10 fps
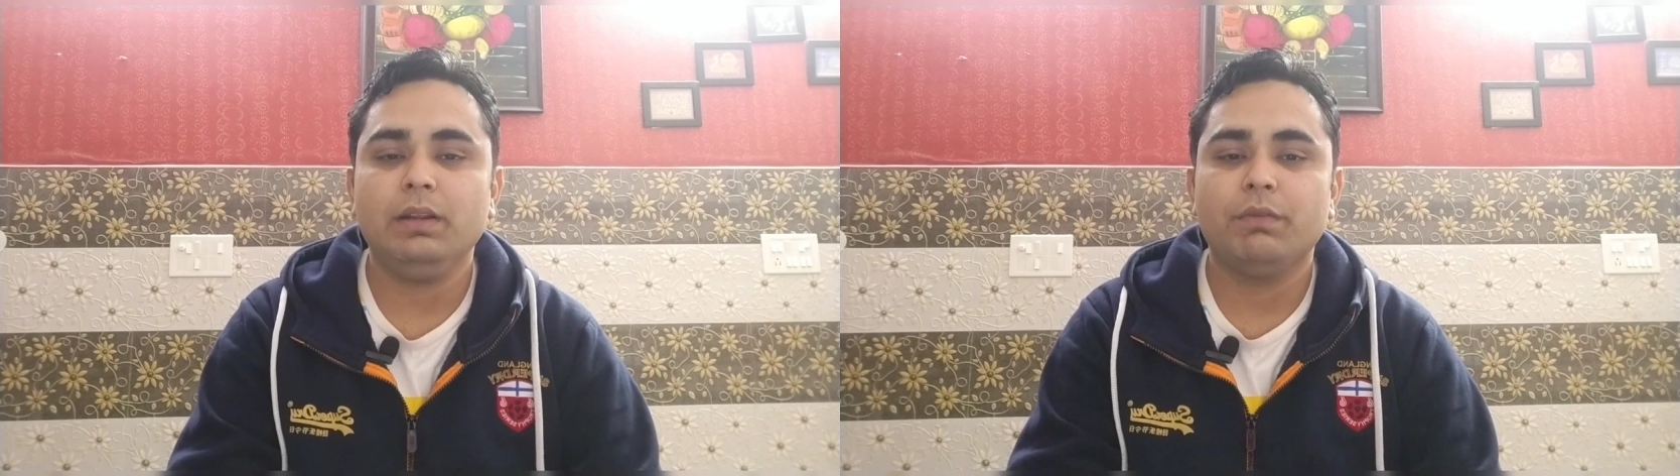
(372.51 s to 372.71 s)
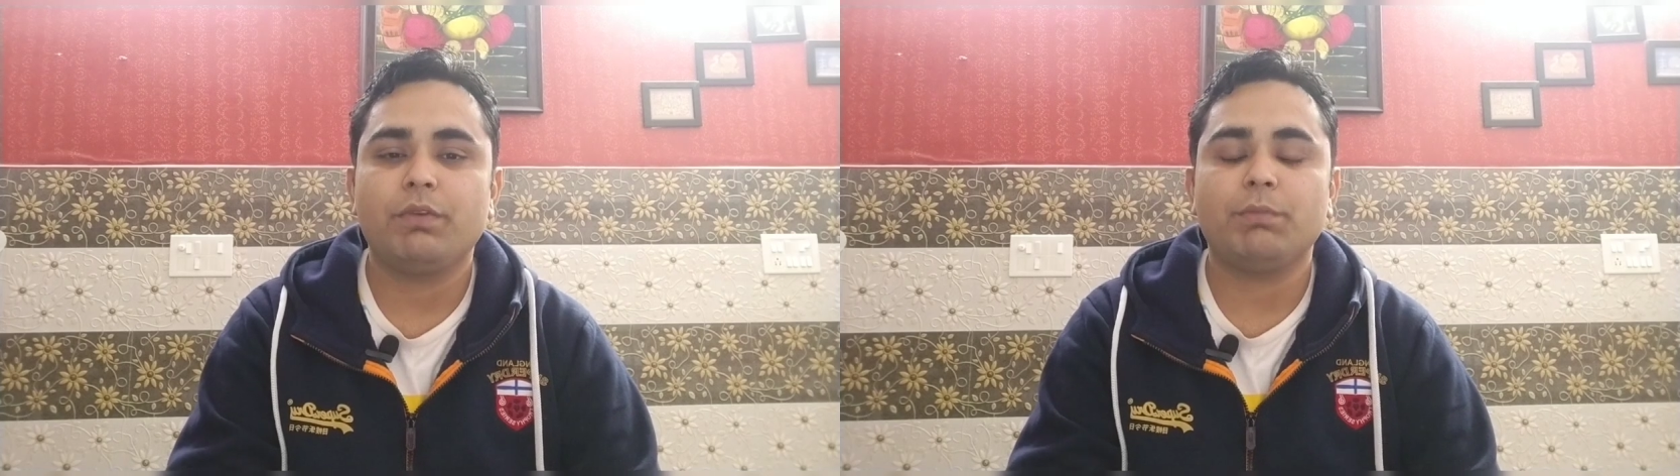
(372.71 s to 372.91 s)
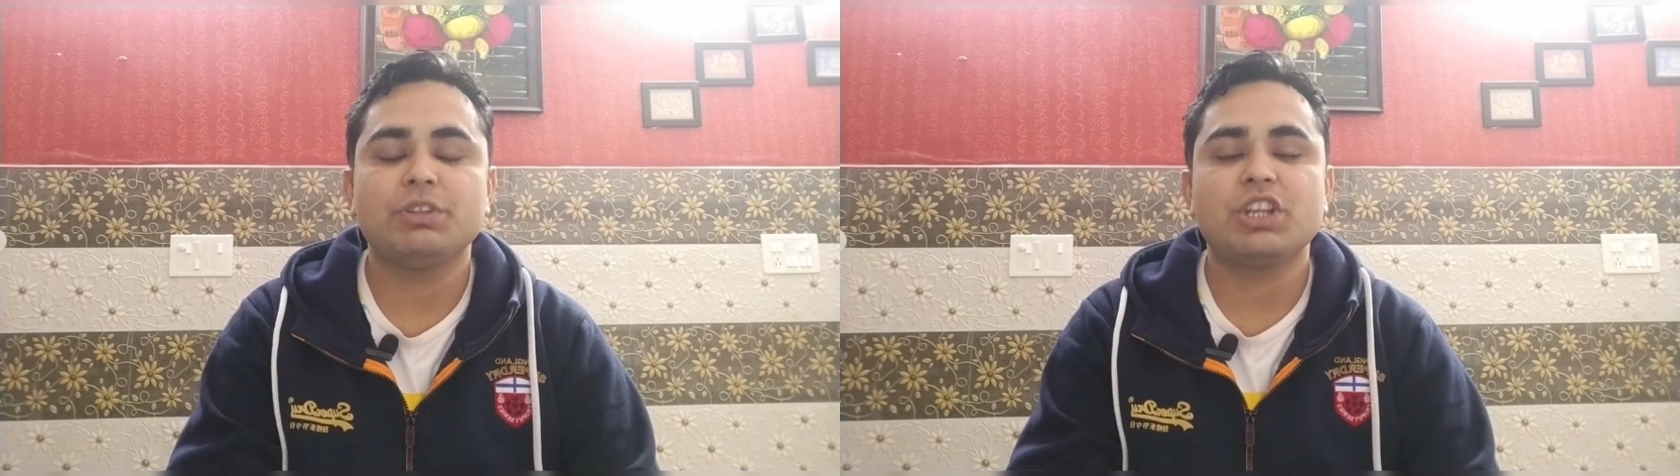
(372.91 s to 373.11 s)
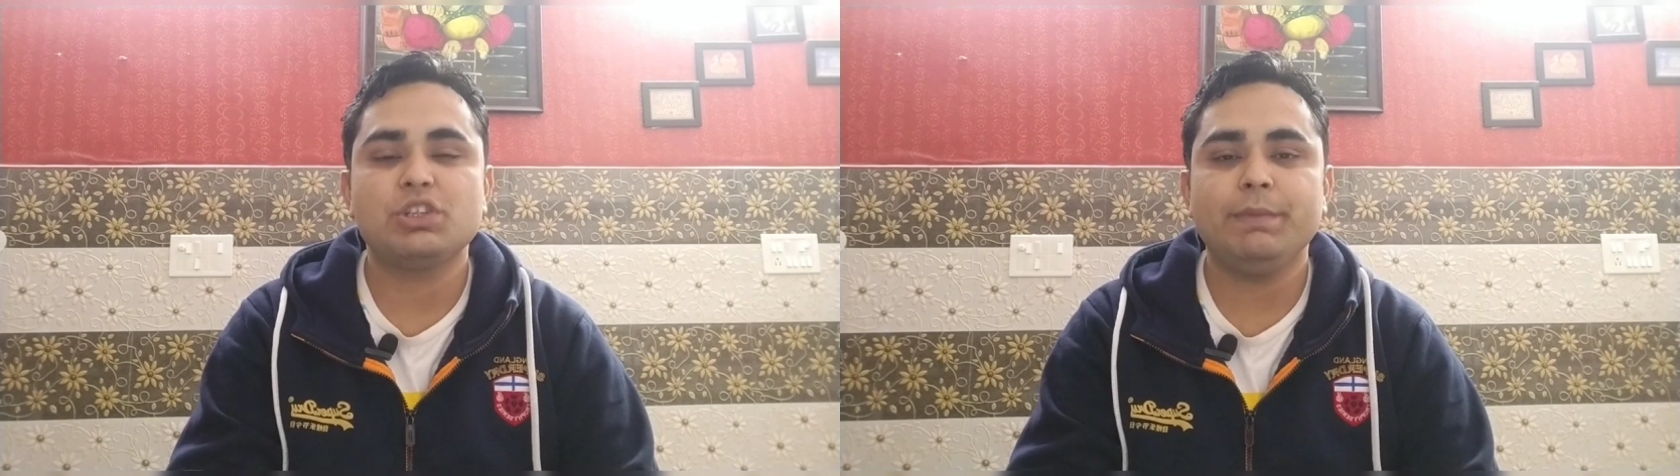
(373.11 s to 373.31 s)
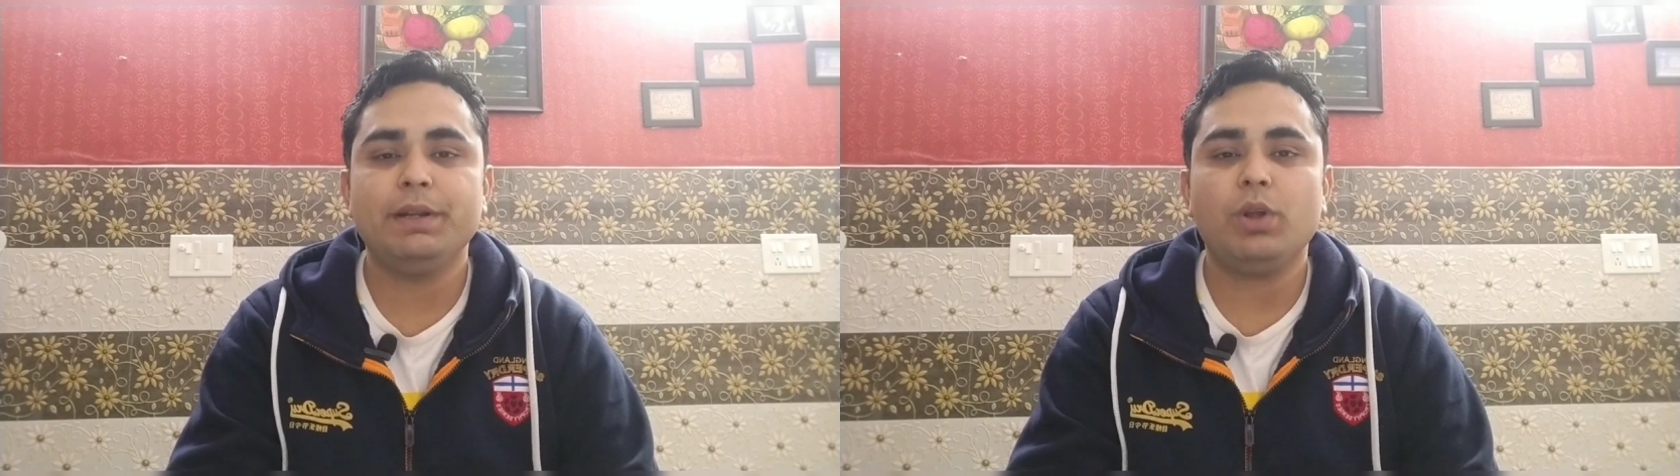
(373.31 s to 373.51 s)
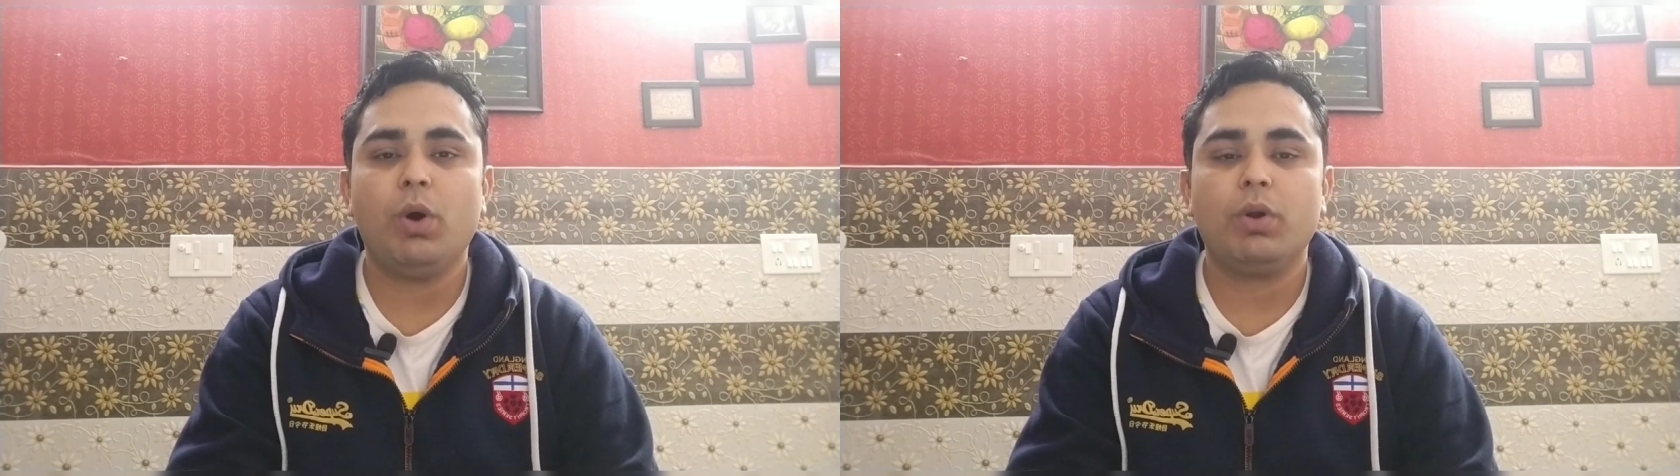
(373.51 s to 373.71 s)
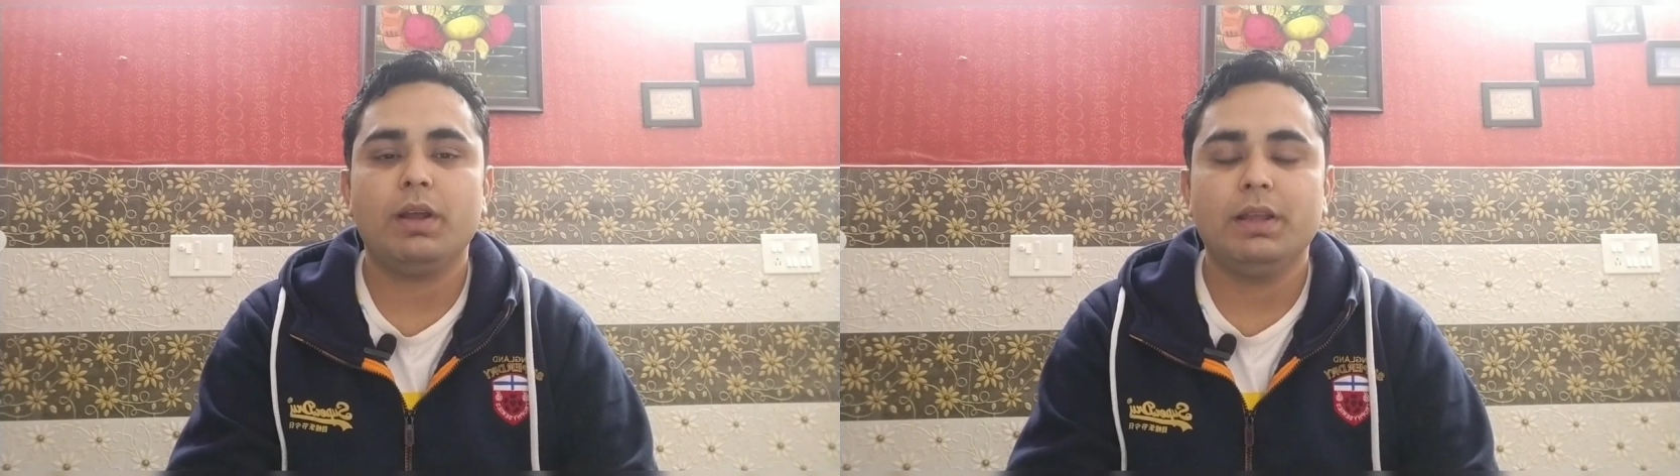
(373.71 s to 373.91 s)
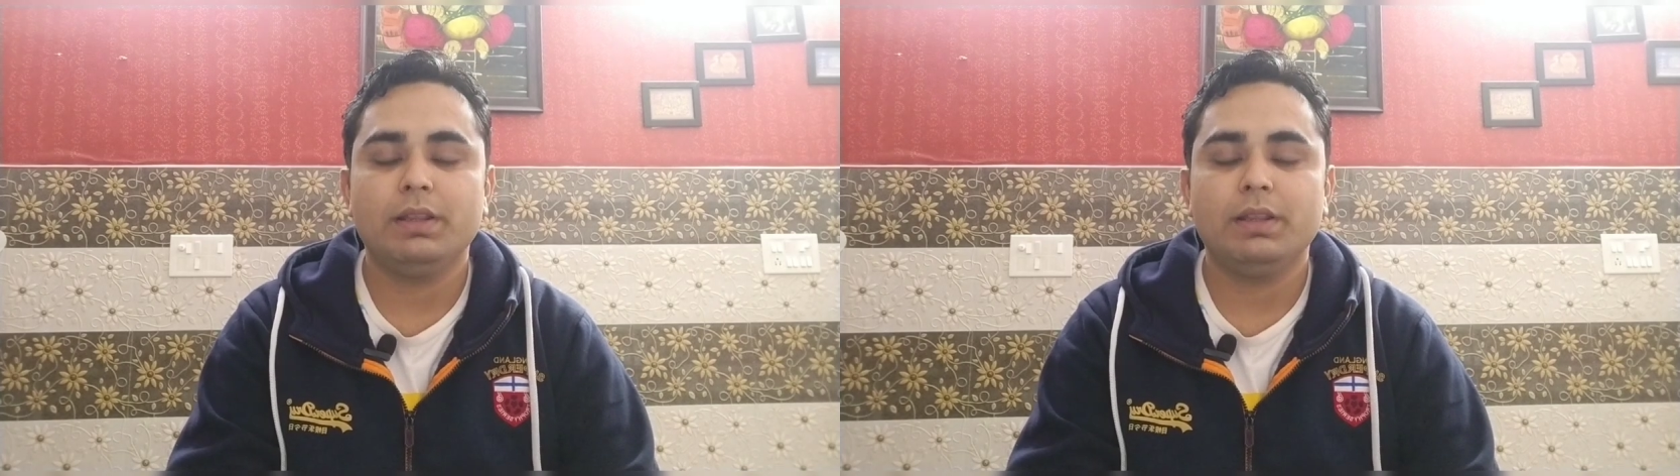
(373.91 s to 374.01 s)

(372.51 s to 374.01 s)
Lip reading: from judgment or